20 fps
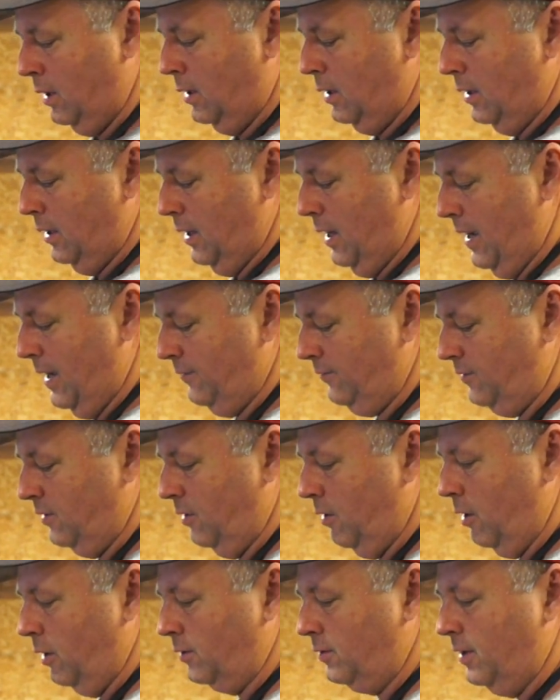it has
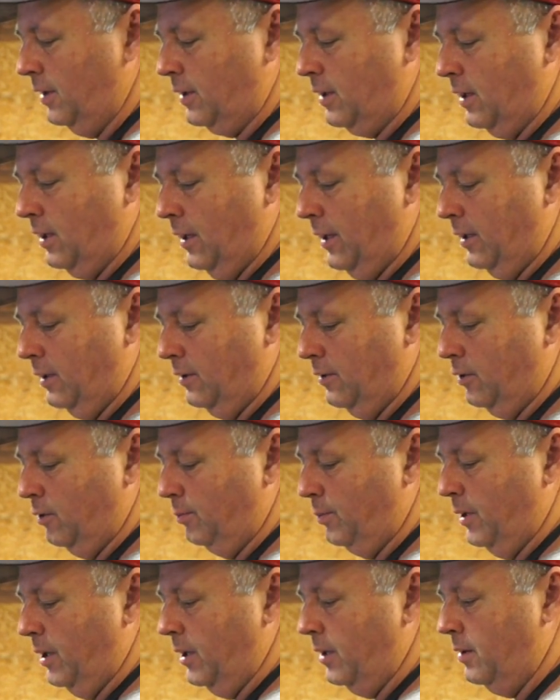to articulate a little
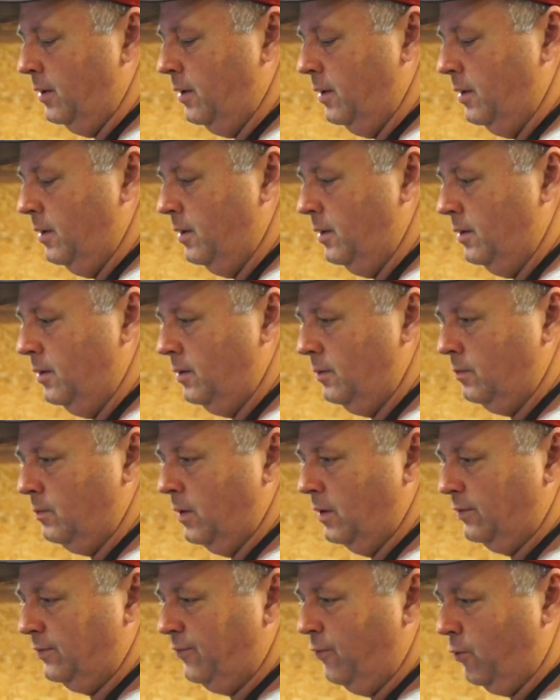bit.
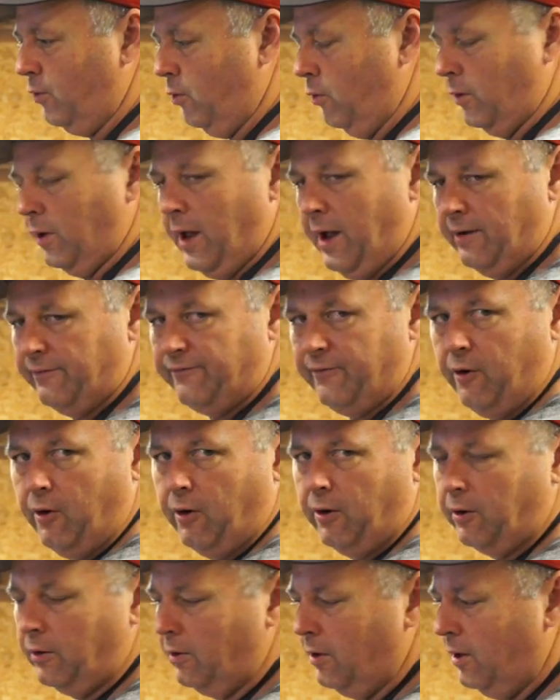It's according to how
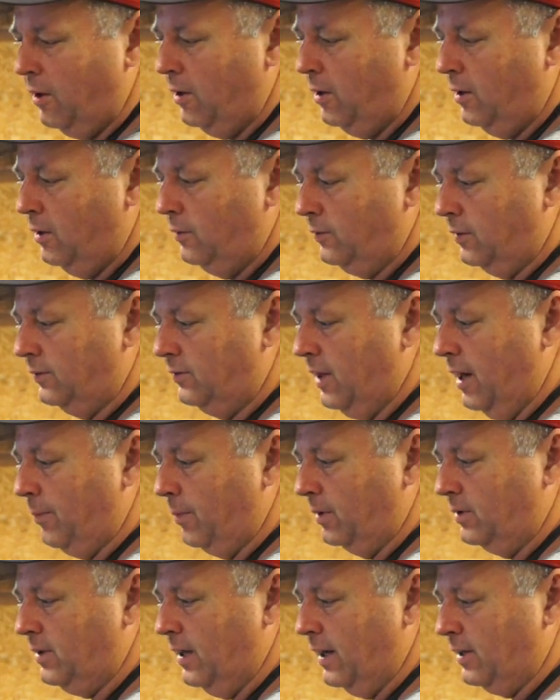far the
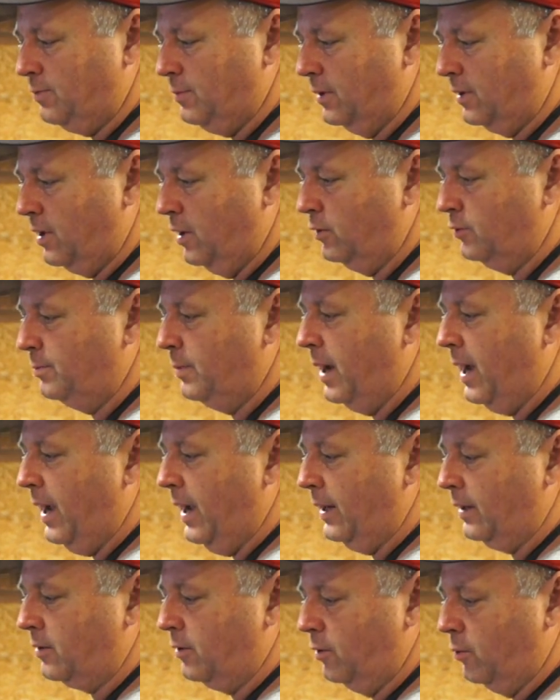taper attachment goes
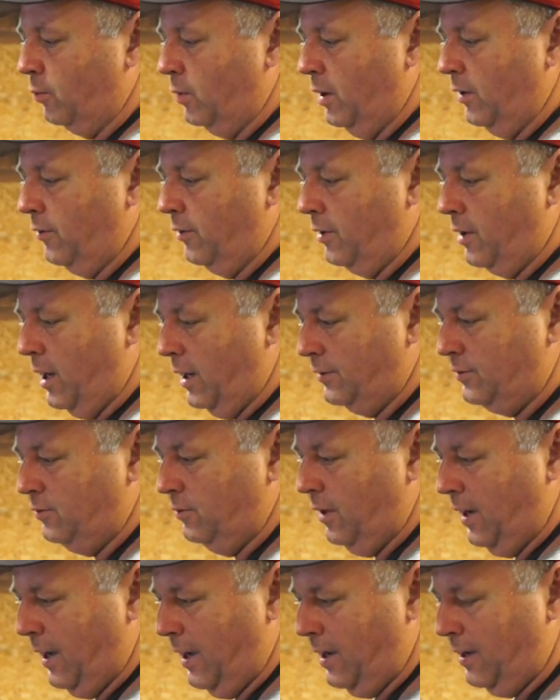back, or whether or not
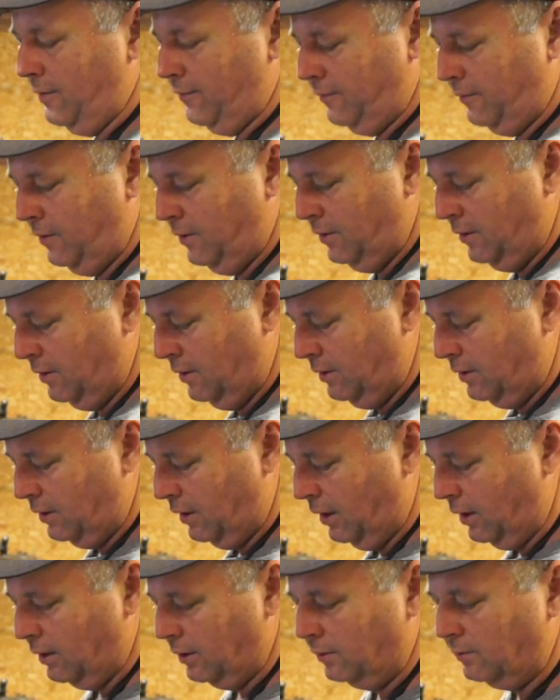you have
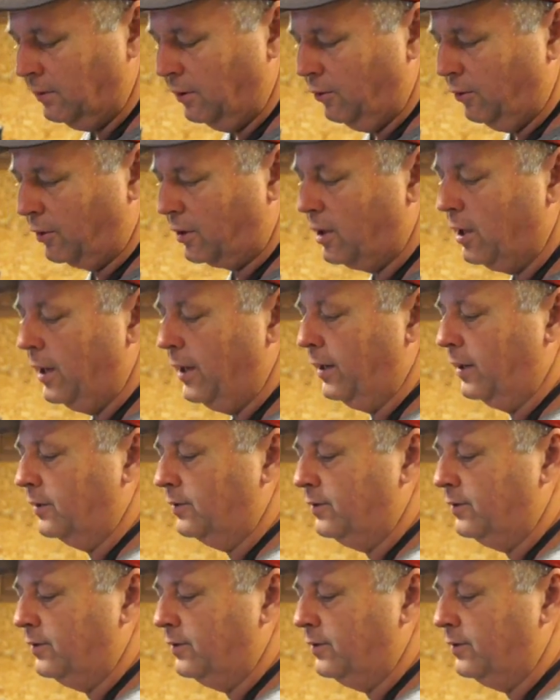you're cutting a